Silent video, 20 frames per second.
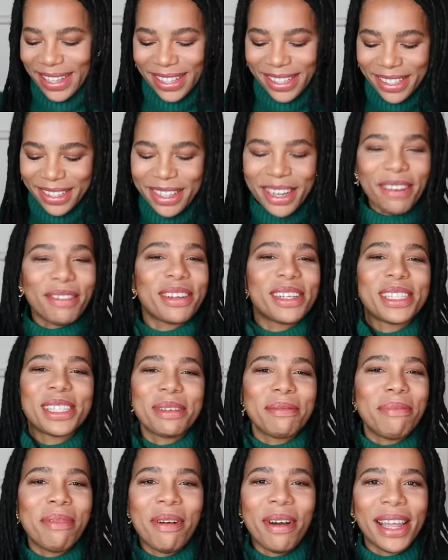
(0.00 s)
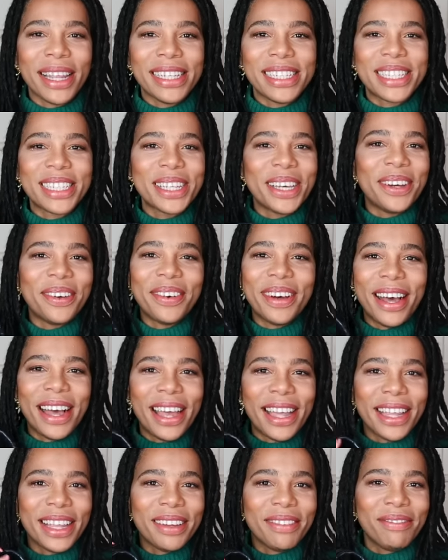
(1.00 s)
You never disappoint, so
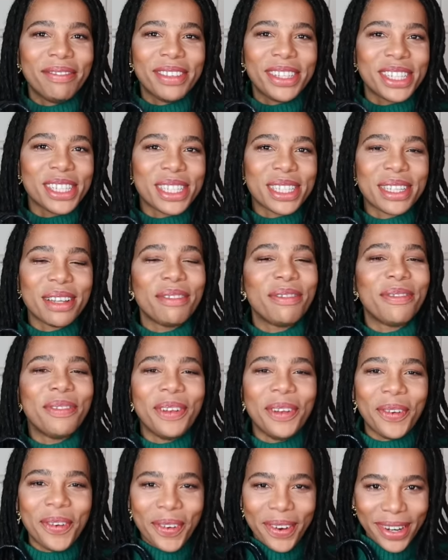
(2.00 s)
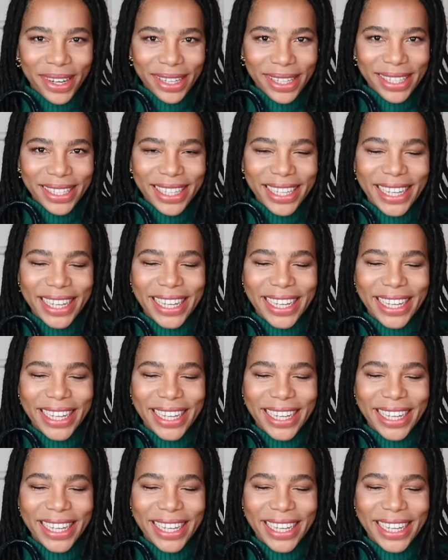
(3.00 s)
I am just floored.